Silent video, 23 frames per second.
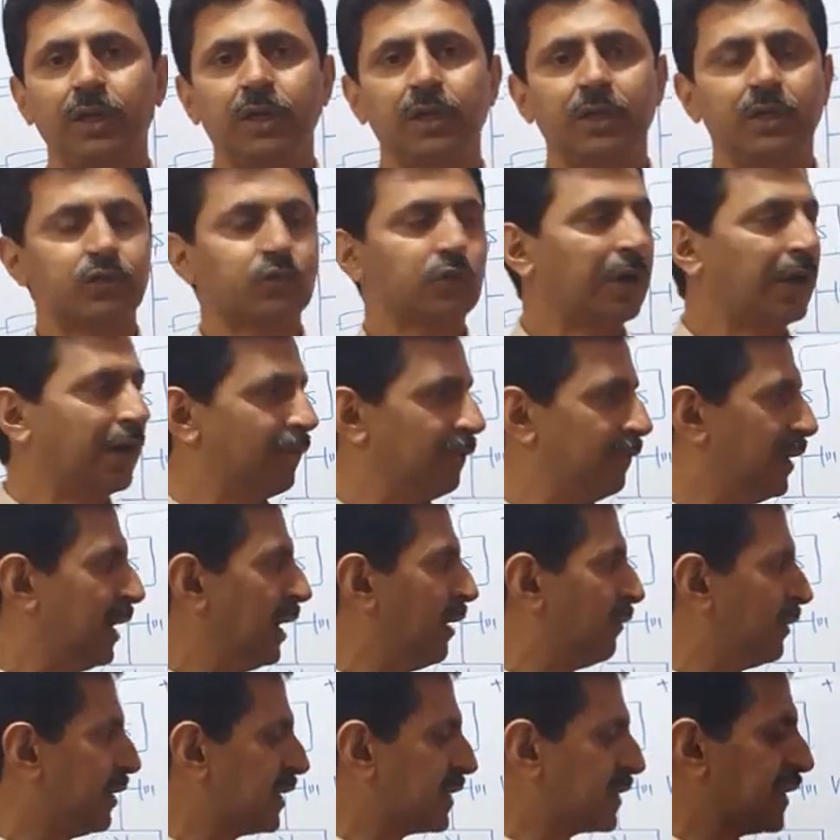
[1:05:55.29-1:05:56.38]
So we
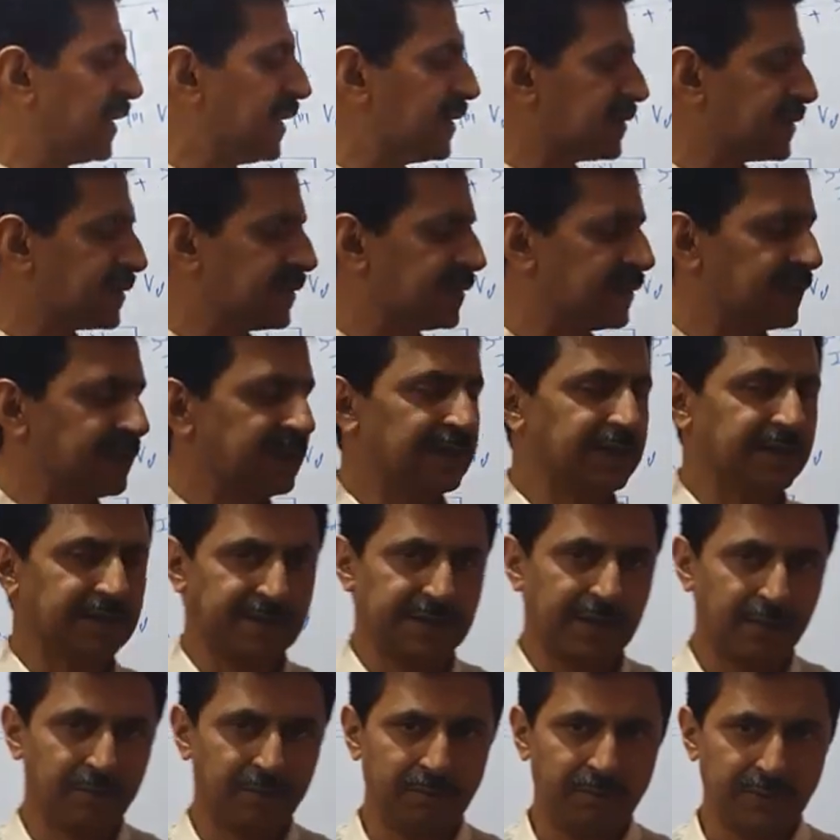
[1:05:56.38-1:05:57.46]
have discussed
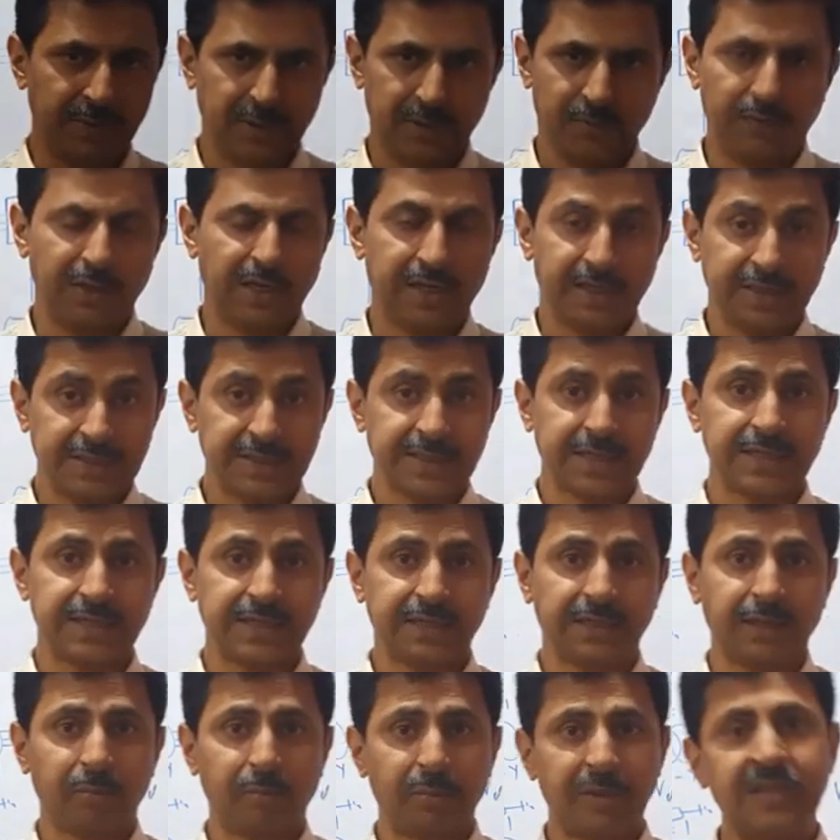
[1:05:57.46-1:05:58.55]
we are discussing
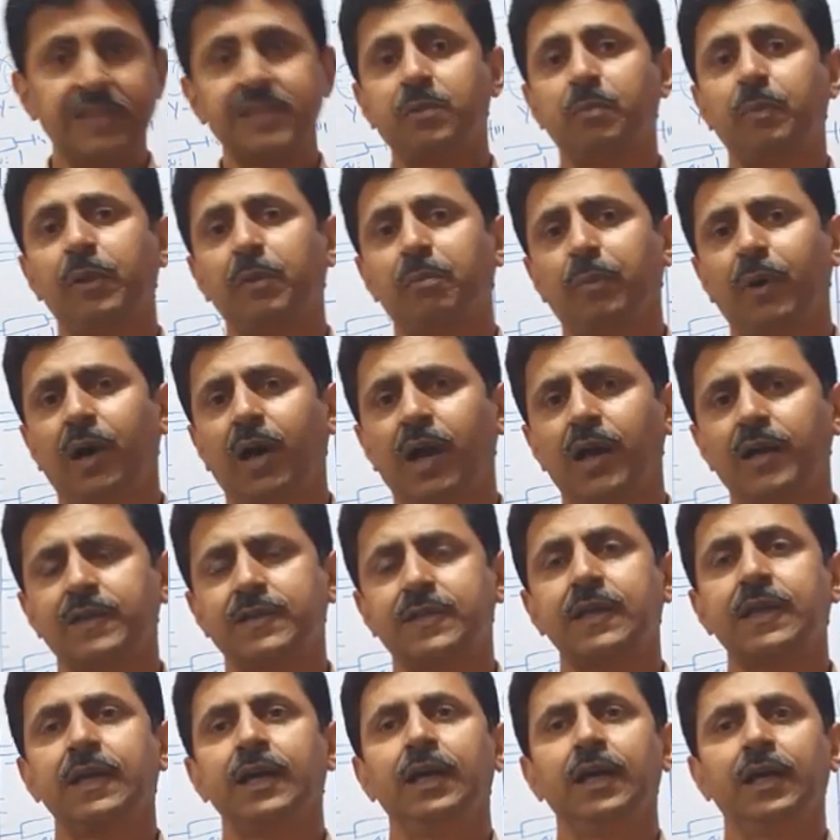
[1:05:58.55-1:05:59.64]
the principal parts,
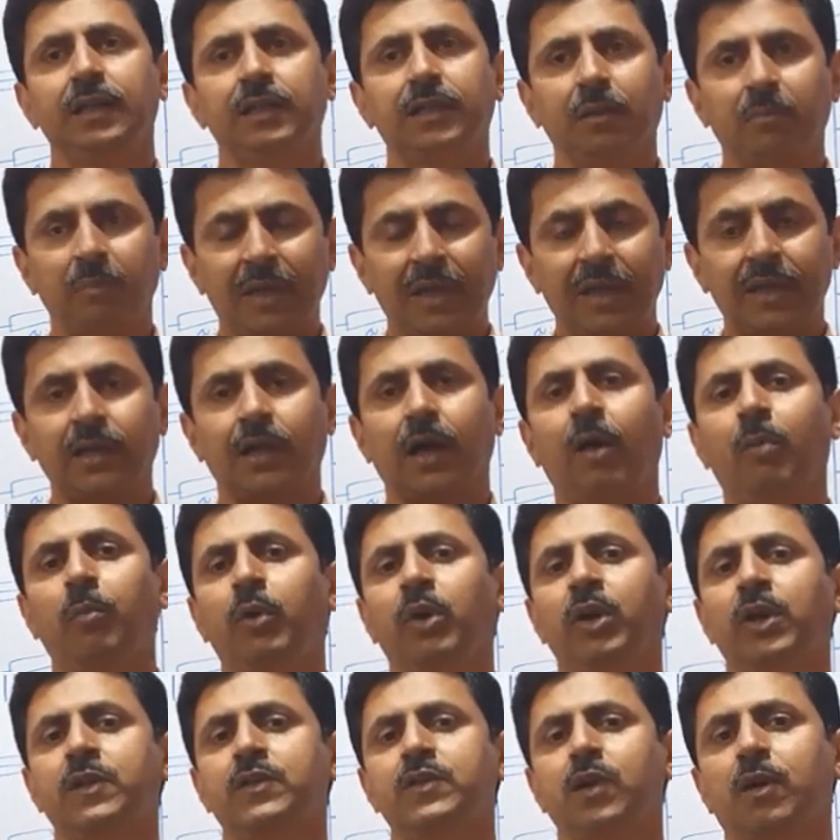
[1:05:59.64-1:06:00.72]
the main
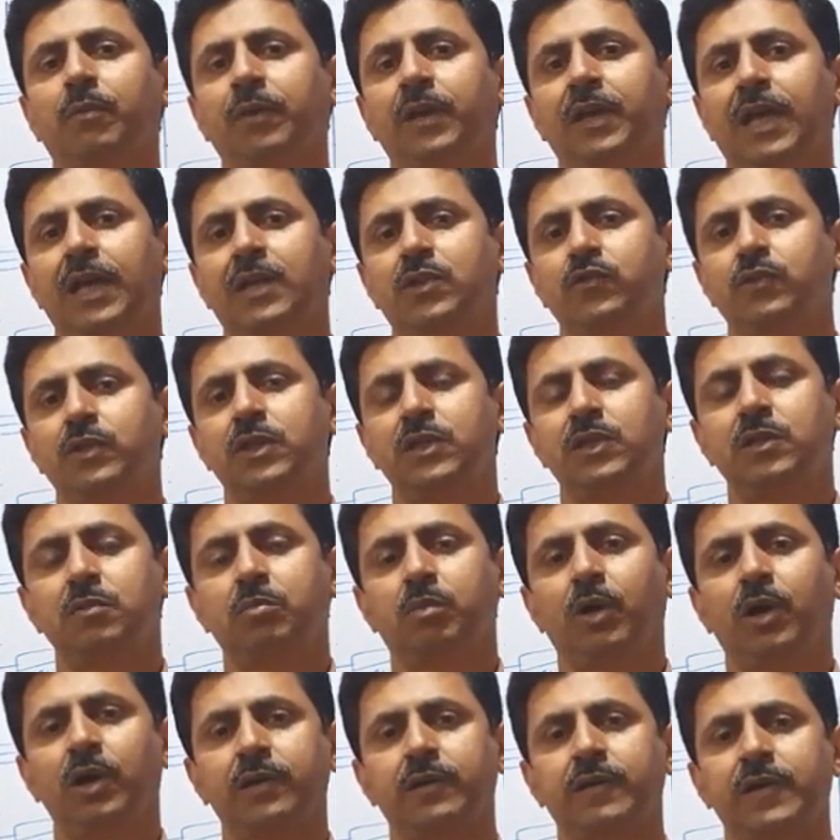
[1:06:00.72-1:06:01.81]
components of an HVDC
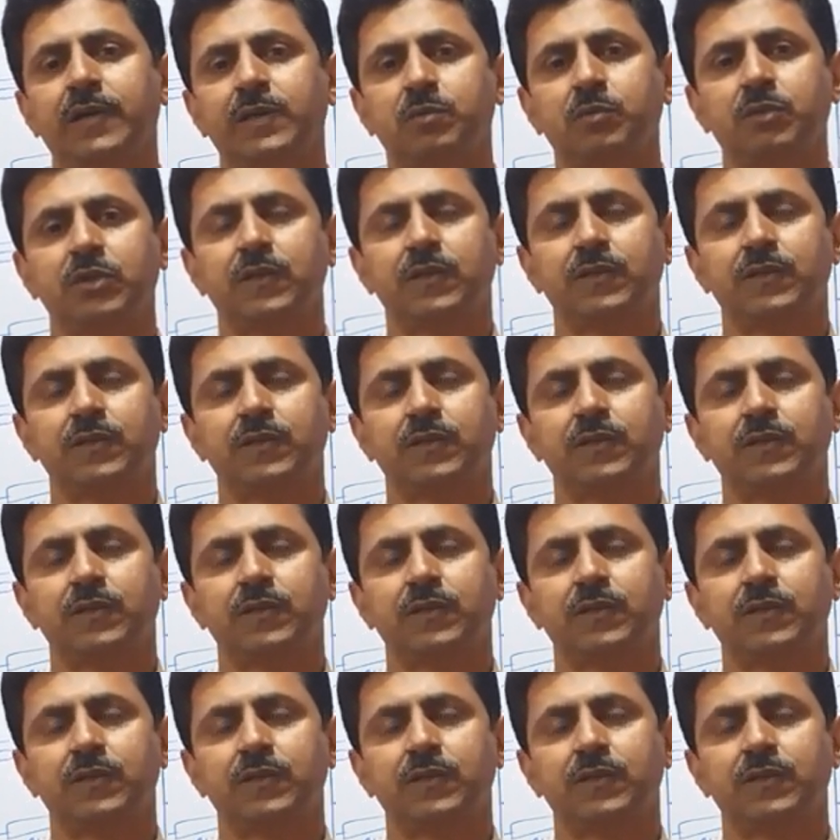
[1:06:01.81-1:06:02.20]
power transmission